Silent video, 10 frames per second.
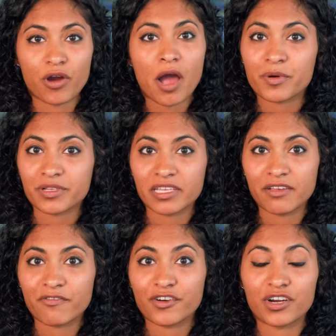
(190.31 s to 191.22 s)

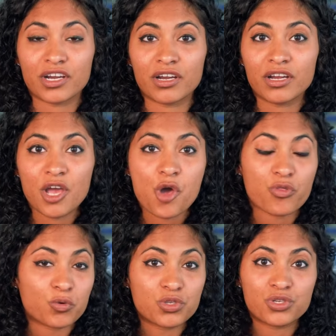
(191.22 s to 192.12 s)
properly for
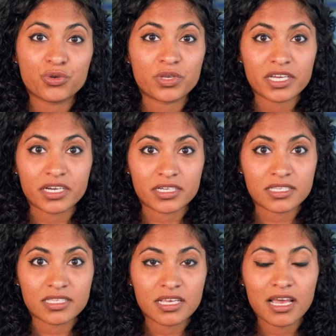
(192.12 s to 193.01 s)
those 2
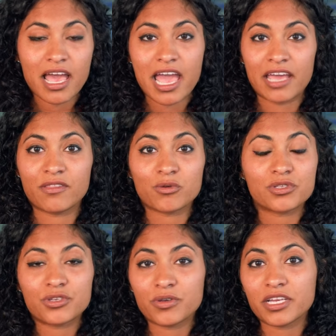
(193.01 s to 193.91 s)
years. And
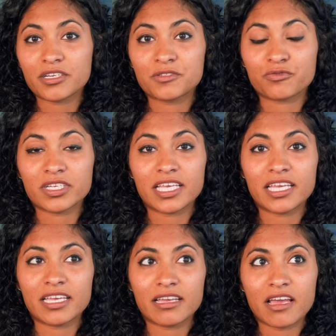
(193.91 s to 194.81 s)
those 2 years
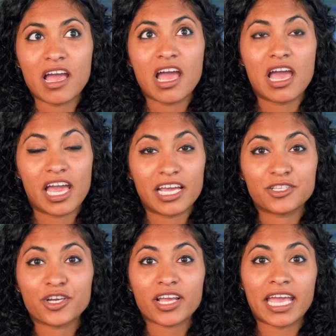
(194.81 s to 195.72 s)
really, it
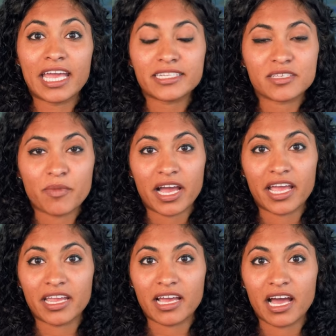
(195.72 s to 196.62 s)
took a hit to
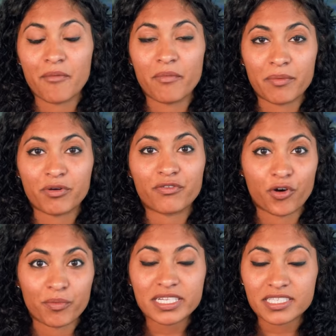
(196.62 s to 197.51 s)
my, my
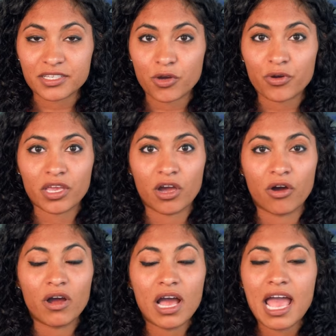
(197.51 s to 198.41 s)
performance in
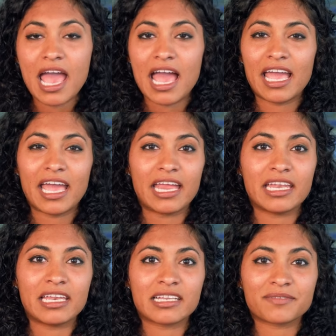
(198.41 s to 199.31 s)
Tokyo.
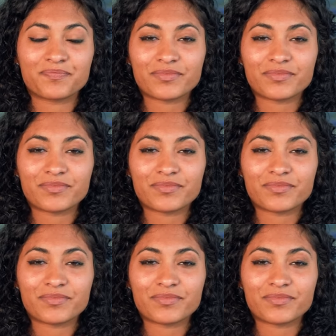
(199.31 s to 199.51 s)
And